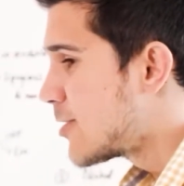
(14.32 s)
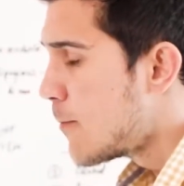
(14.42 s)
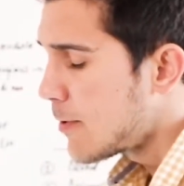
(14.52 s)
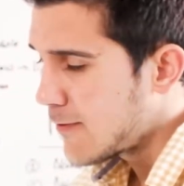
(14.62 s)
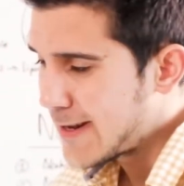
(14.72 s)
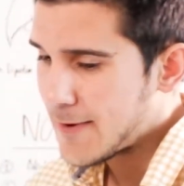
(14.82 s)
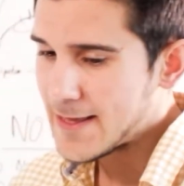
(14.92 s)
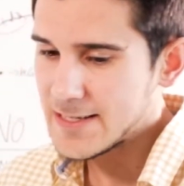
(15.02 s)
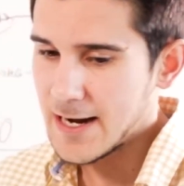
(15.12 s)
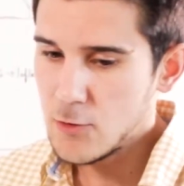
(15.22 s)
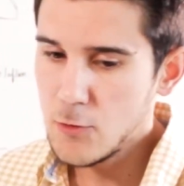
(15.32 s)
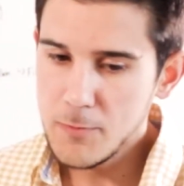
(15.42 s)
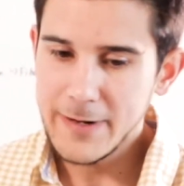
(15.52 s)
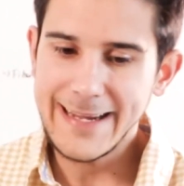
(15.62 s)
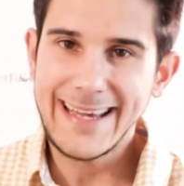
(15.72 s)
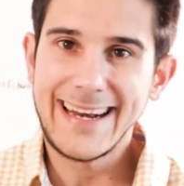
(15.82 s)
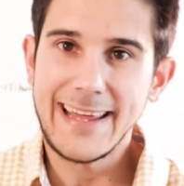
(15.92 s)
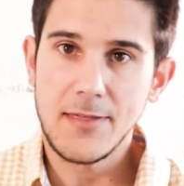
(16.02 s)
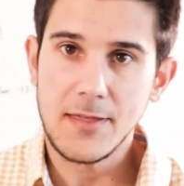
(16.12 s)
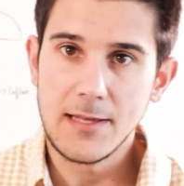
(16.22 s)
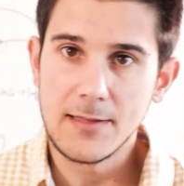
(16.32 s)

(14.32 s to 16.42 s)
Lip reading: is a growing health problem.